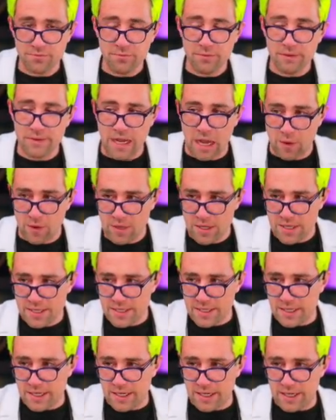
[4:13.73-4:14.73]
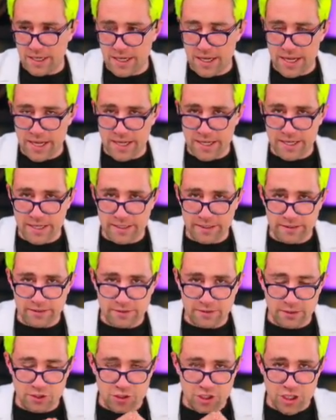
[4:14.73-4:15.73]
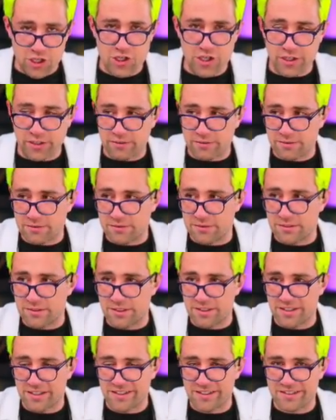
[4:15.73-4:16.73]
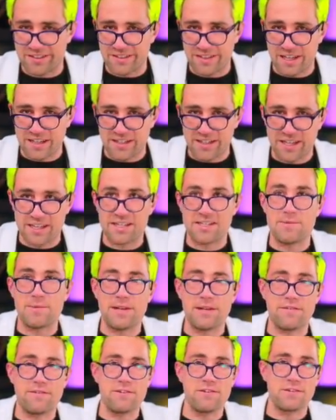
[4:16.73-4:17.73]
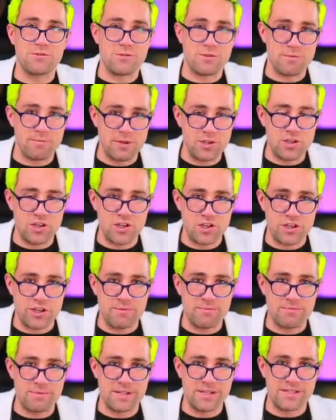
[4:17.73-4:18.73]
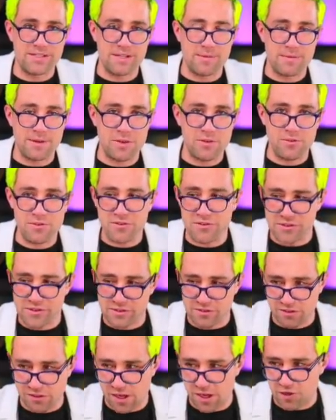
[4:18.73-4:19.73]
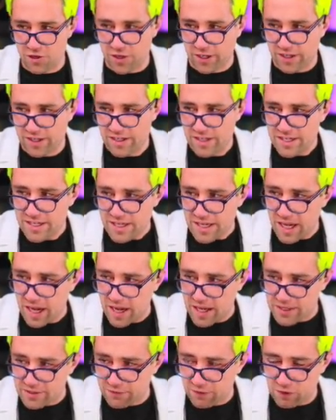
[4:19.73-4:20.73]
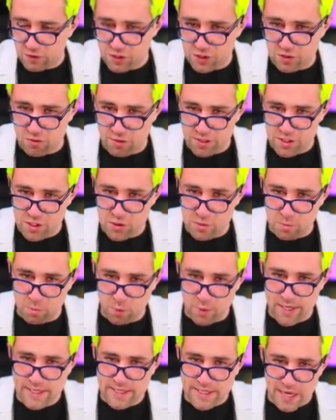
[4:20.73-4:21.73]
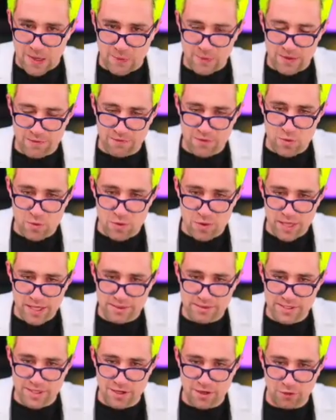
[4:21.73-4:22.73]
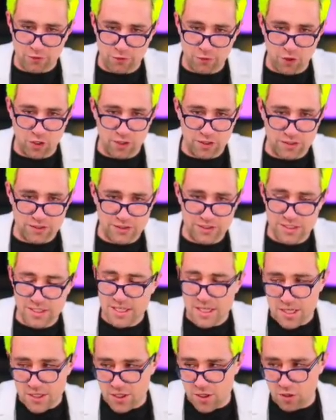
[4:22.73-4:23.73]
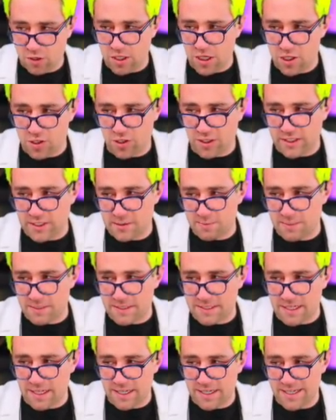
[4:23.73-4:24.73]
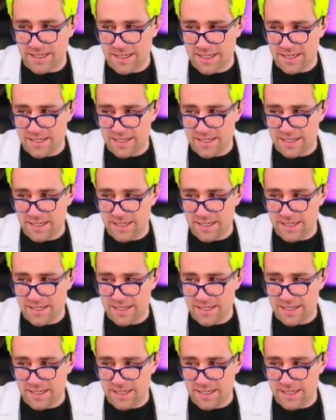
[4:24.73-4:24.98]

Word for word: Now, uh, a, a, logician, uh, not not to be confused with magician, but somebody who uses logic, uh, is first going to break down a few things here. First, no contract has been signed